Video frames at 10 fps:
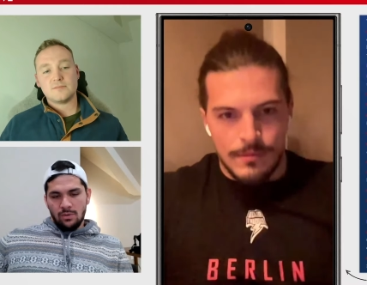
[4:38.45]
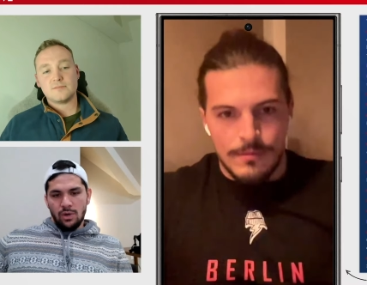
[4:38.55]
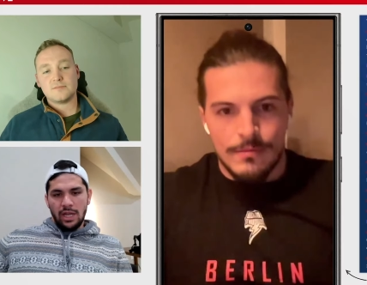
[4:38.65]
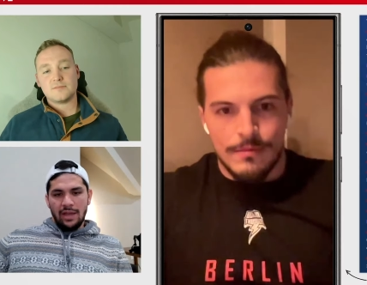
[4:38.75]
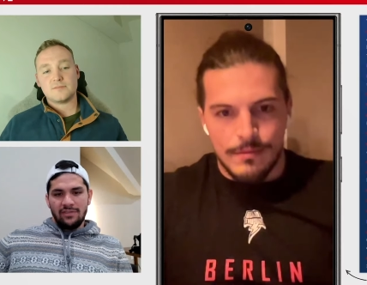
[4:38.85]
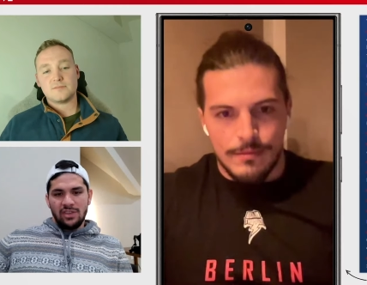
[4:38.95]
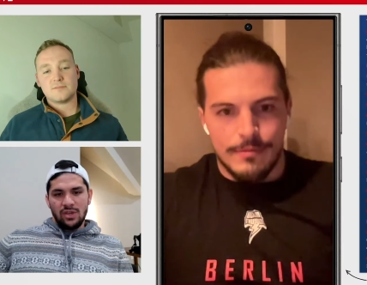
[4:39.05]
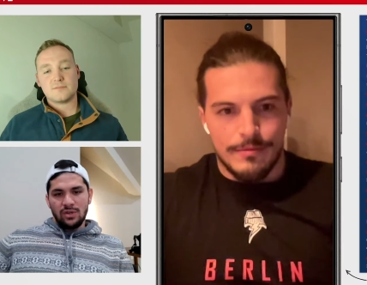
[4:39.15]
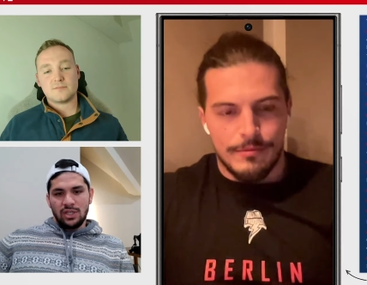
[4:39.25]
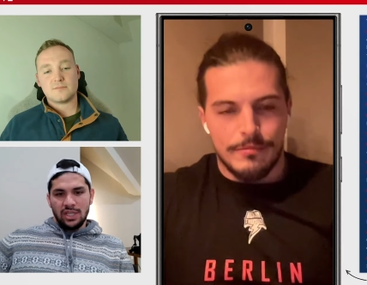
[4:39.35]
Speaker 1: What have
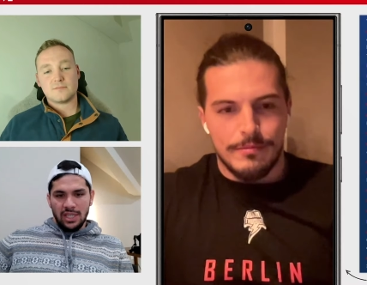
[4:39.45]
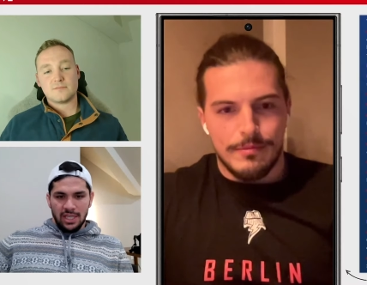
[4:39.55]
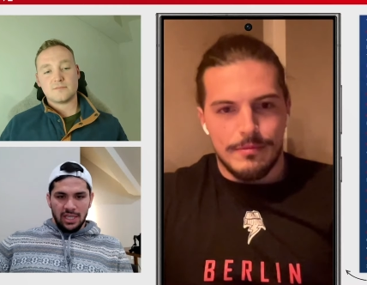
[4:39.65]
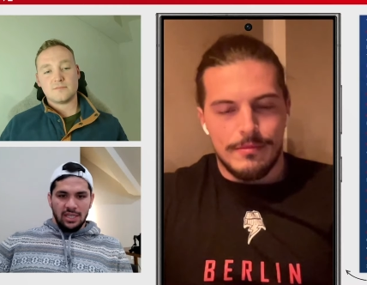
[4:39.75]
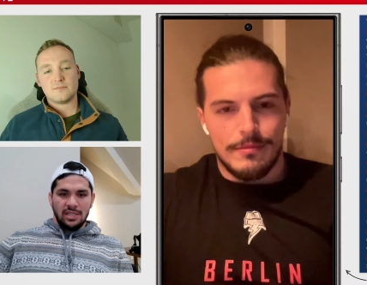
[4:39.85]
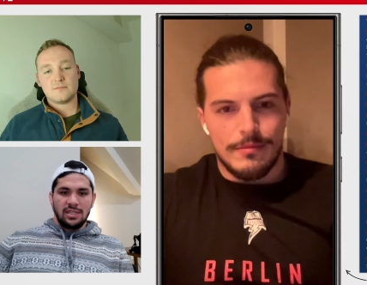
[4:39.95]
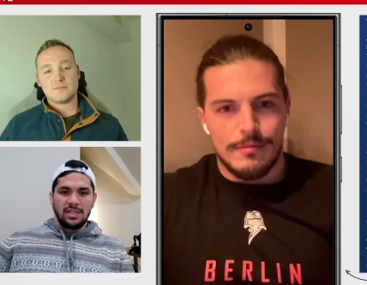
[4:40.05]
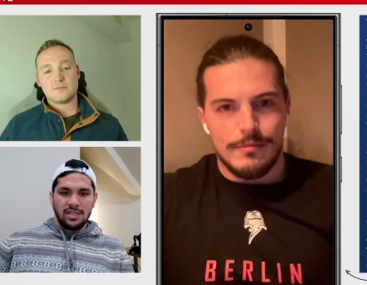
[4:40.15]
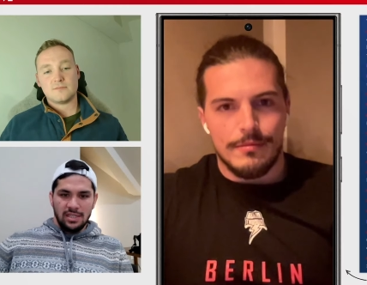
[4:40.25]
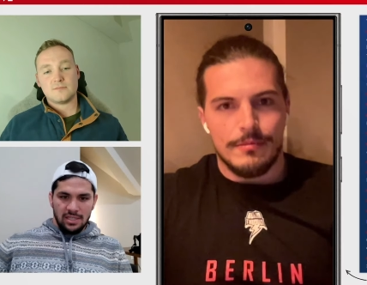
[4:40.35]
you seen
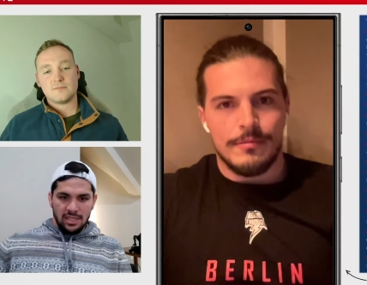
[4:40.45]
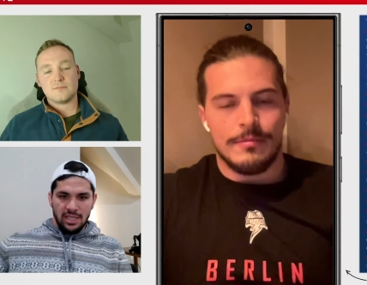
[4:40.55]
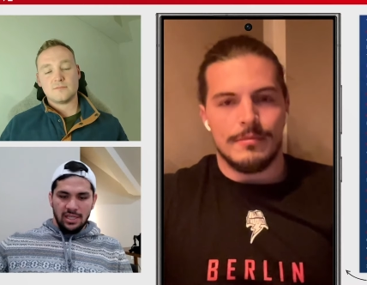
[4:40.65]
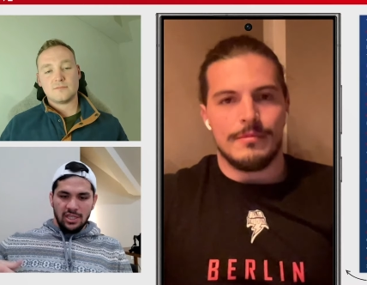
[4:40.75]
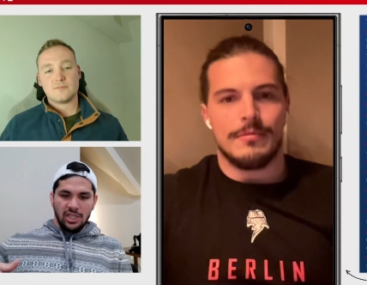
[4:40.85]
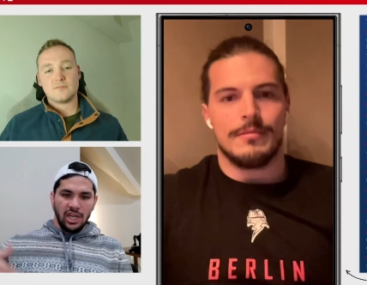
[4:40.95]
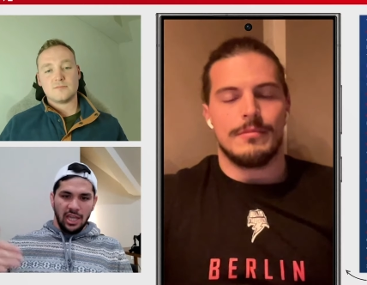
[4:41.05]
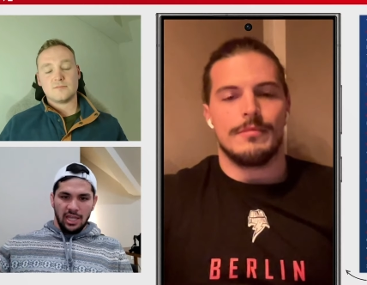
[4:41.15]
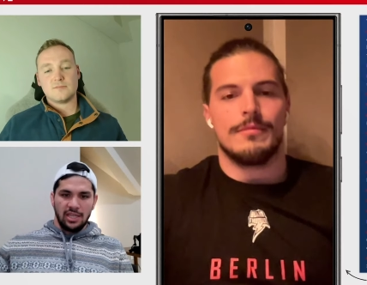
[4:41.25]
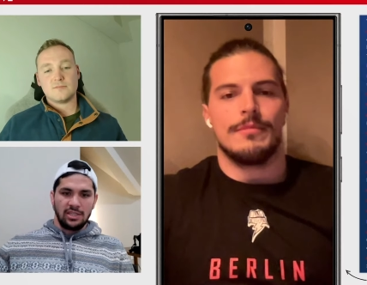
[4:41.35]
in the
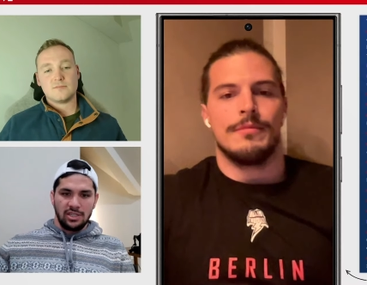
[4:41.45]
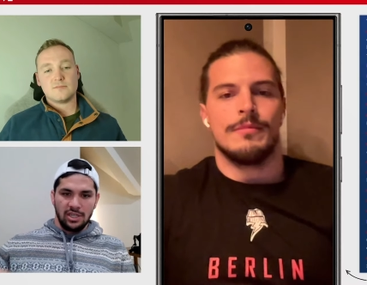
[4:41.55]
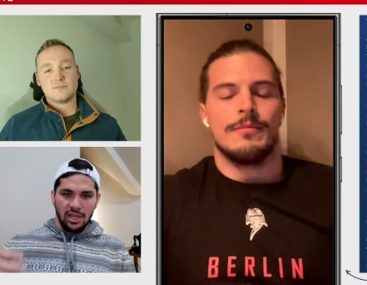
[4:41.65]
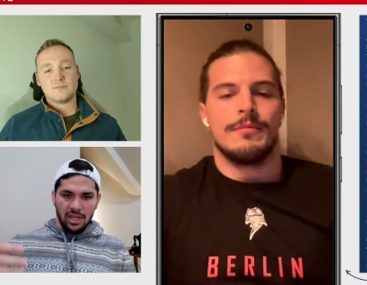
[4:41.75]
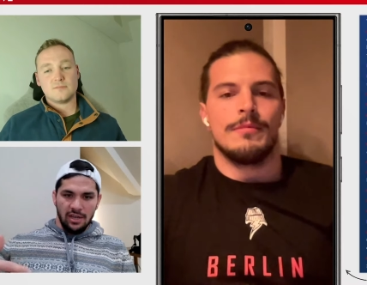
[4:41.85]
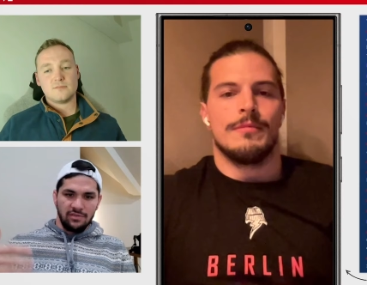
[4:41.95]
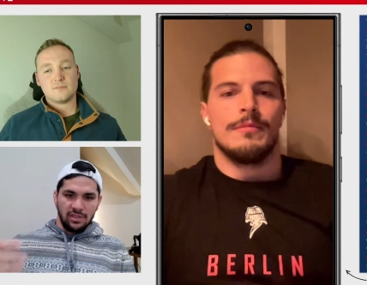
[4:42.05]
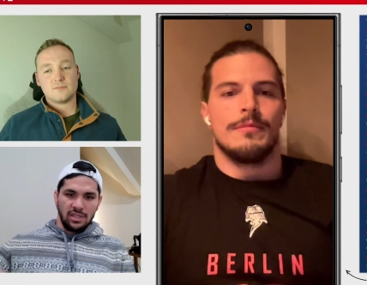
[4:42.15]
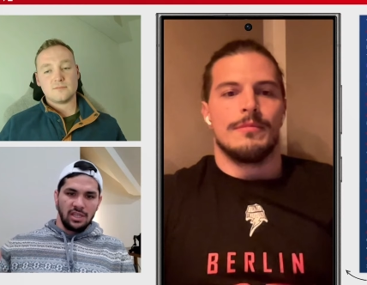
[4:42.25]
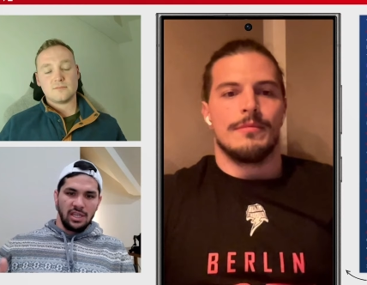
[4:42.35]
change uh, of
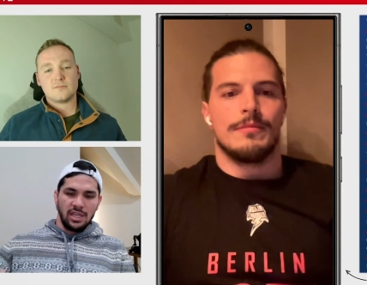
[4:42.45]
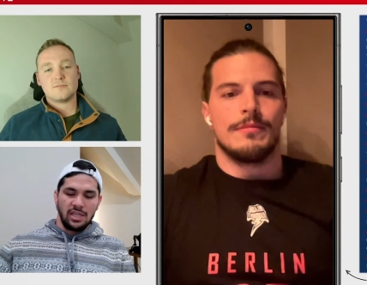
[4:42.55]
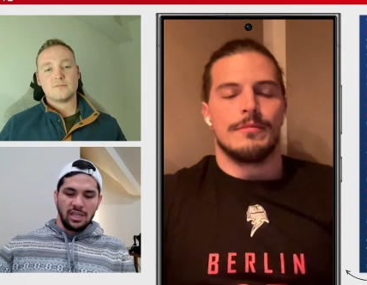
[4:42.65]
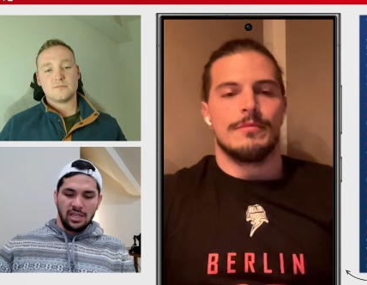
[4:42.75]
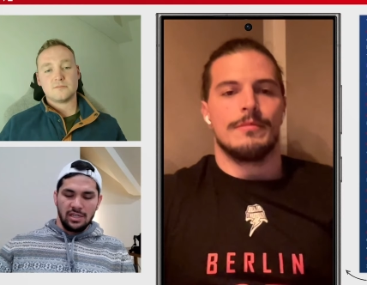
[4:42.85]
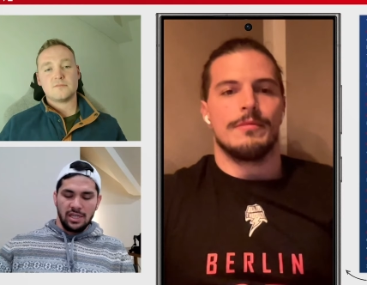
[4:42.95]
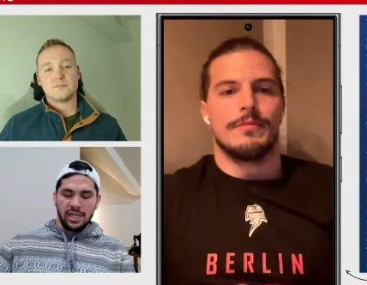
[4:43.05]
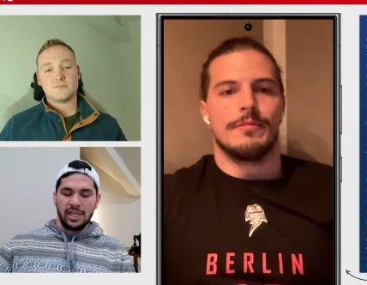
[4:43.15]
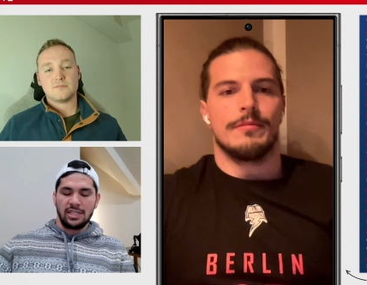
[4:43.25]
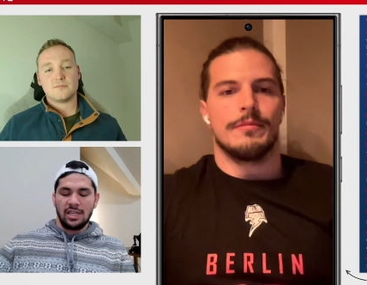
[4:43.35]
the league and and
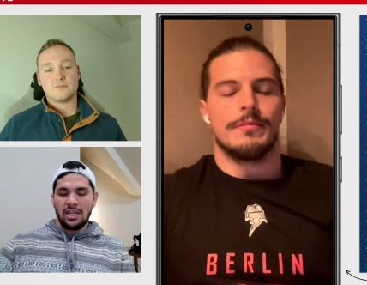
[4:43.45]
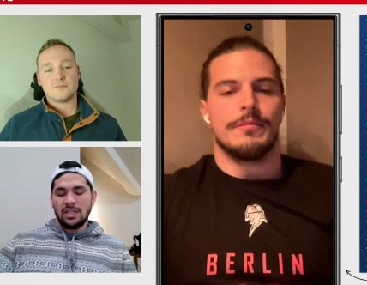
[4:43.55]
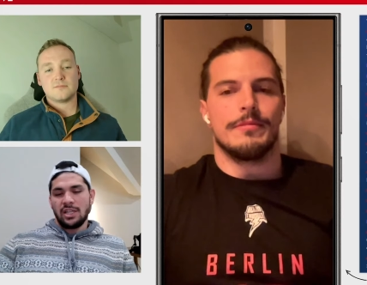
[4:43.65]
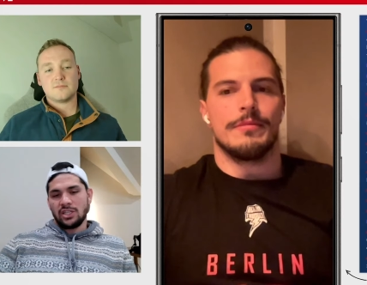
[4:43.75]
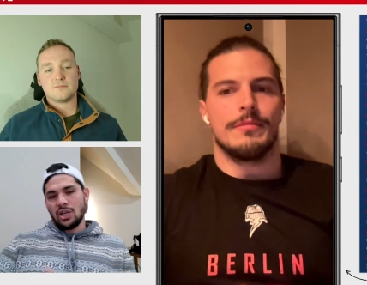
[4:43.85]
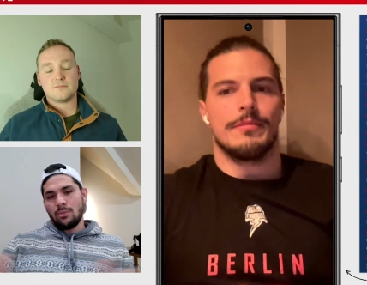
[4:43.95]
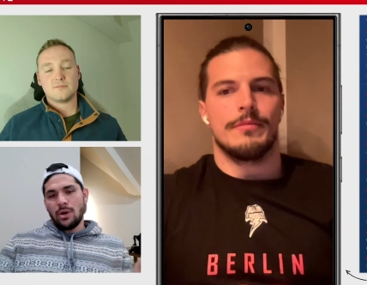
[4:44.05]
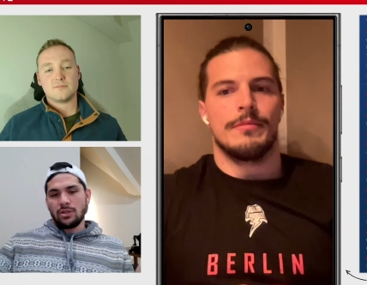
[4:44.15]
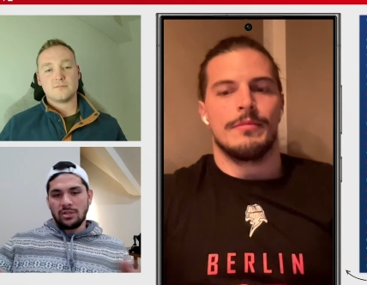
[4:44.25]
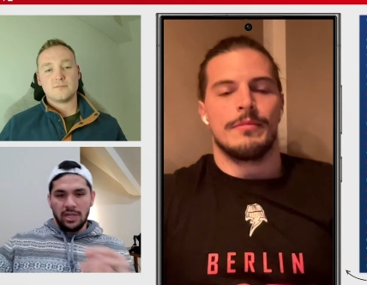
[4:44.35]
I guess let's go
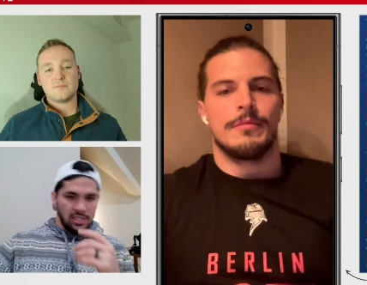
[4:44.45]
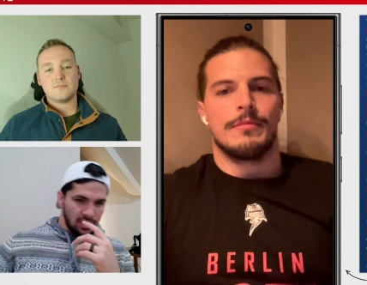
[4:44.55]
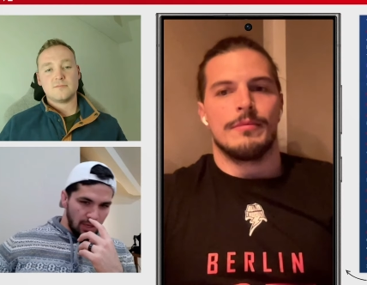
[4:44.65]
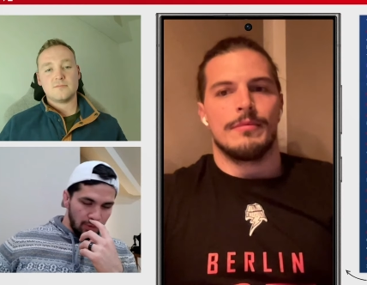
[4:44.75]
both directions.